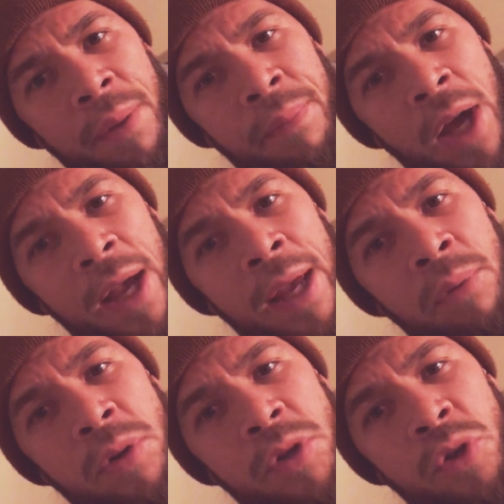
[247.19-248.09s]
I'm not
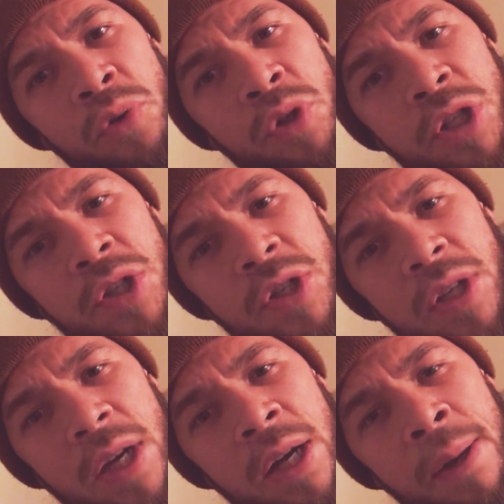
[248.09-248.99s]
able to
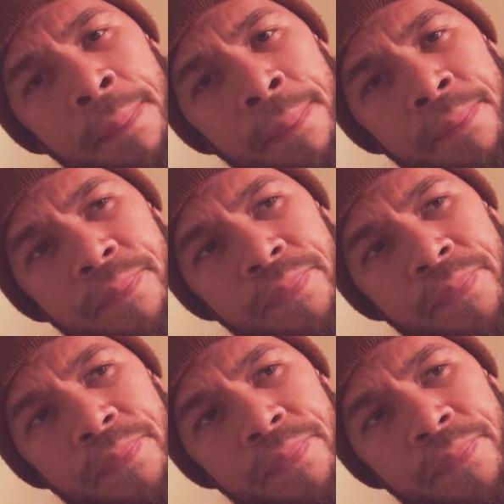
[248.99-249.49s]
just, um,